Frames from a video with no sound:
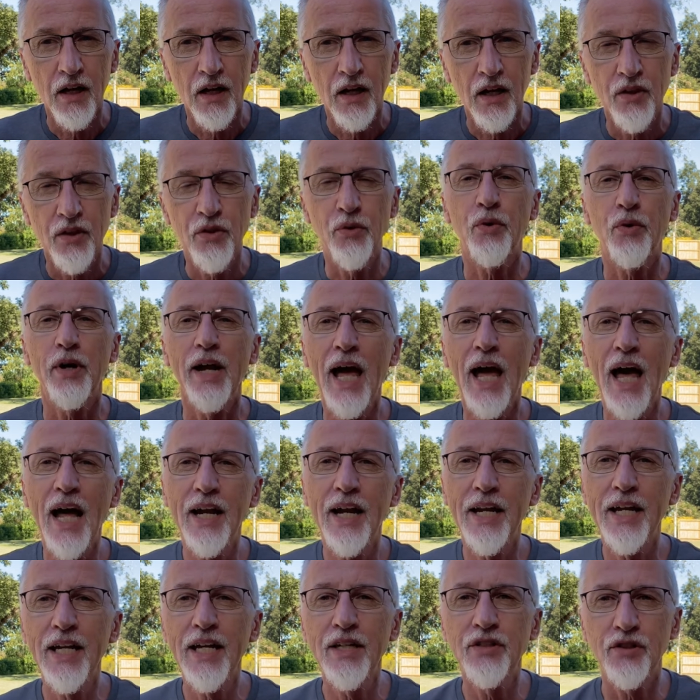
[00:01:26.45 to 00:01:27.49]
the
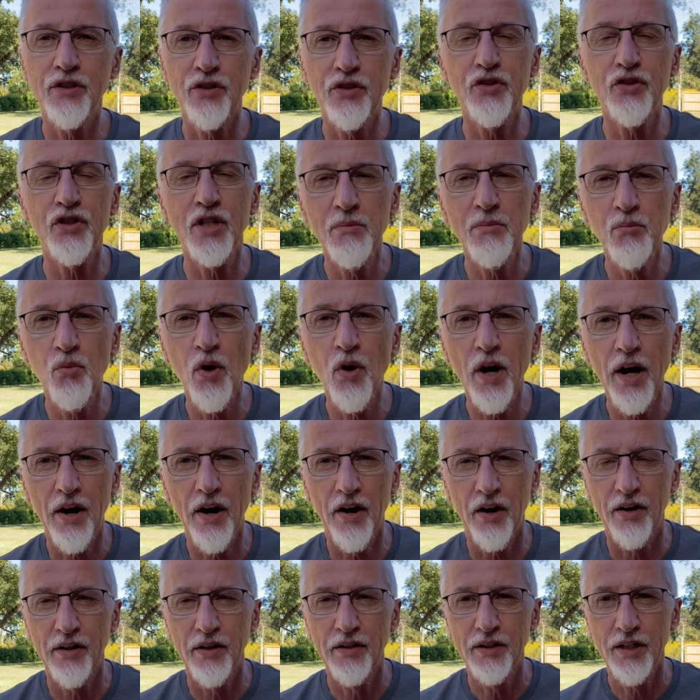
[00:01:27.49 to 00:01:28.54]
reality is that
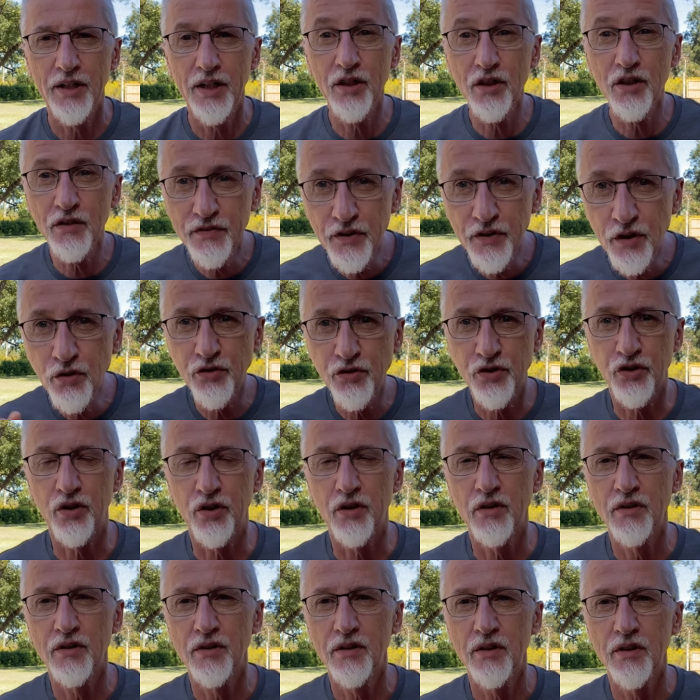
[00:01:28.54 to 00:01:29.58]
somewhere in the future,
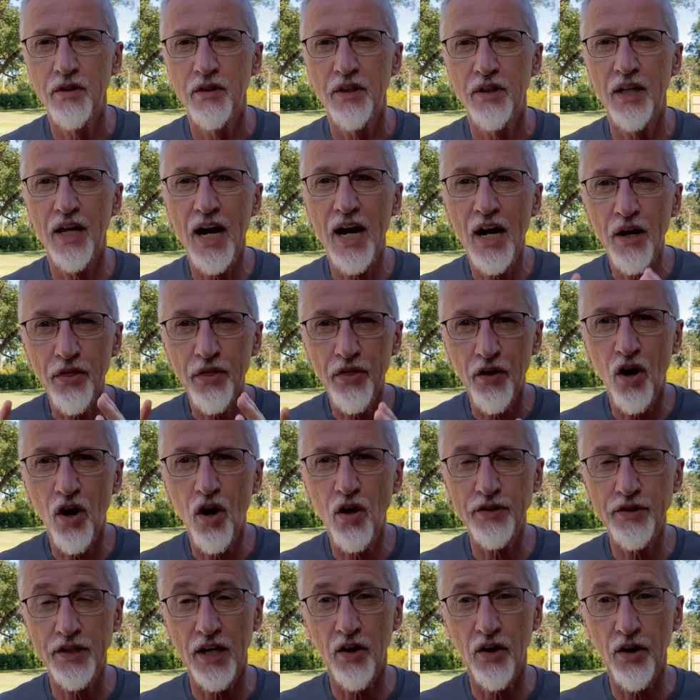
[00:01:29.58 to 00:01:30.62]
that our
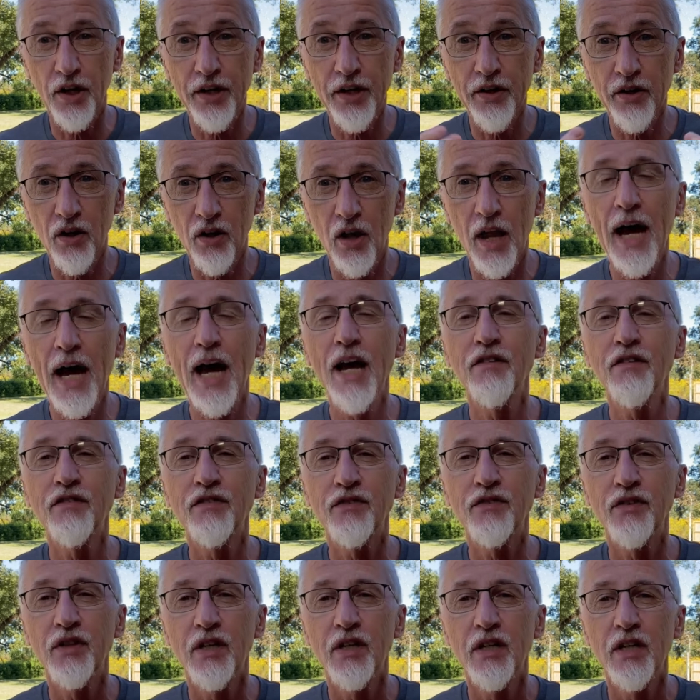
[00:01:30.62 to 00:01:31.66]
thoughts, our inner life,
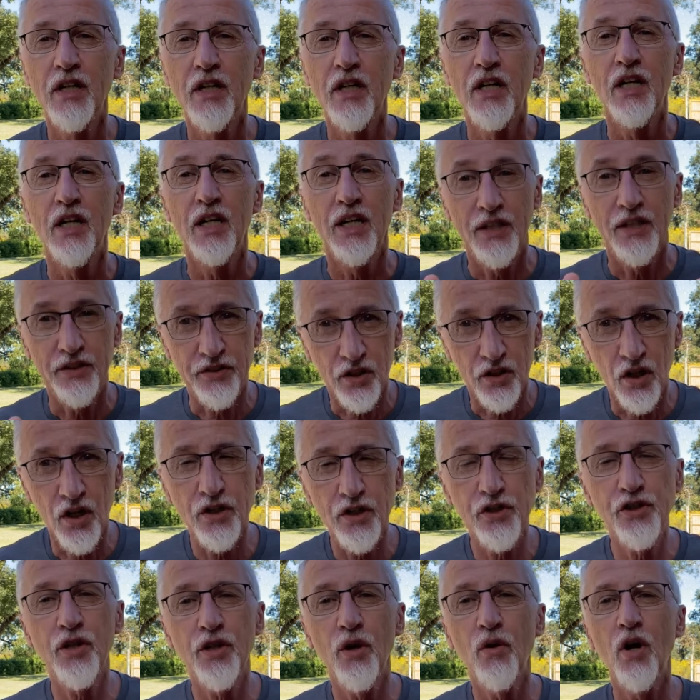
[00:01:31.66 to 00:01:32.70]
it's going to
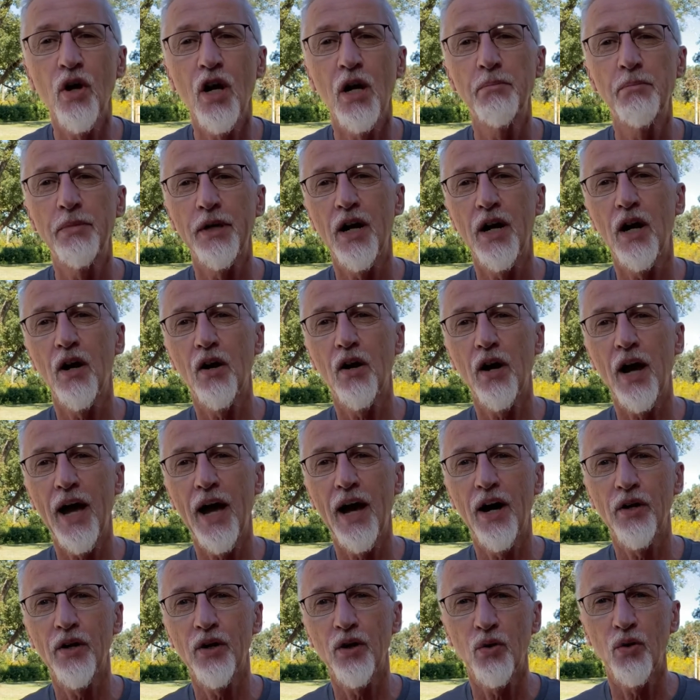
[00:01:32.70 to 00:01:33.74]
show up in our
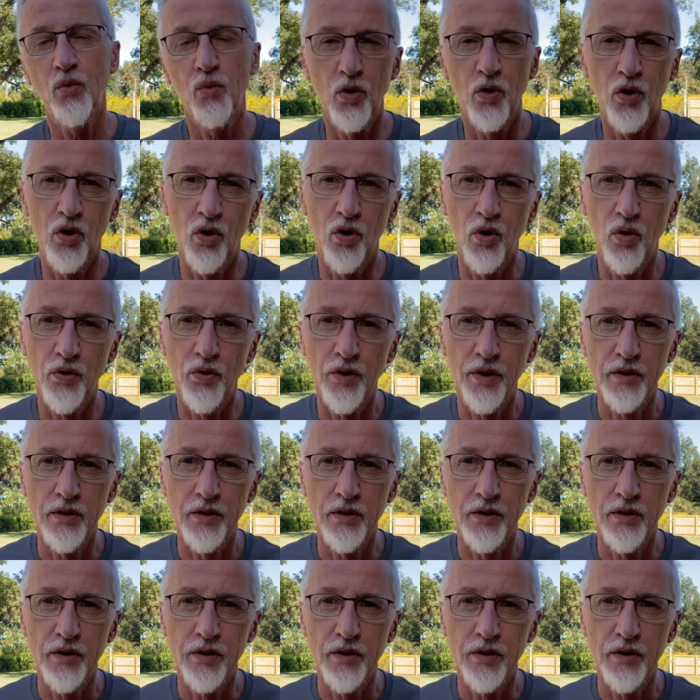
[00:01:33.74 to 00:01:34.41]
outer world.